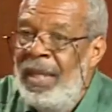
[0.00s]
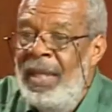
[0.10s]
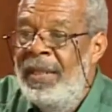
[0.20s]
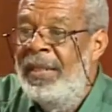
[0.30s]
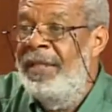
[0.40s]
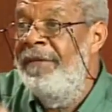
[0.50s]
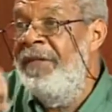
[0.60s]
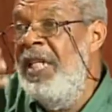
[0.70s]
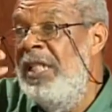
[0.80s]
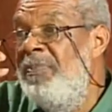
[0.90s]
is that if
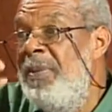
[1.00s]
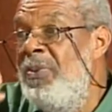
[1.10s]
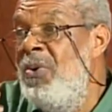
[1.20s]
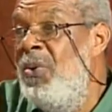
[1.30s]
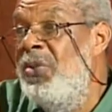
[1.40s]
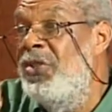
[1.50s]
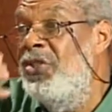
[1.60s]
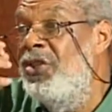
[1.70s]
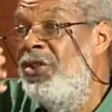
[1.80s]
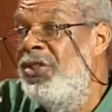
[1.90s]
these people go to
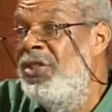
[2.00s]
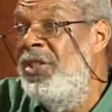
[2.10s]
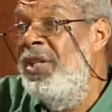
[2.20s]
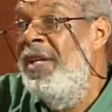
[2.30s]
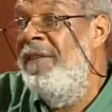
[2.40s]
church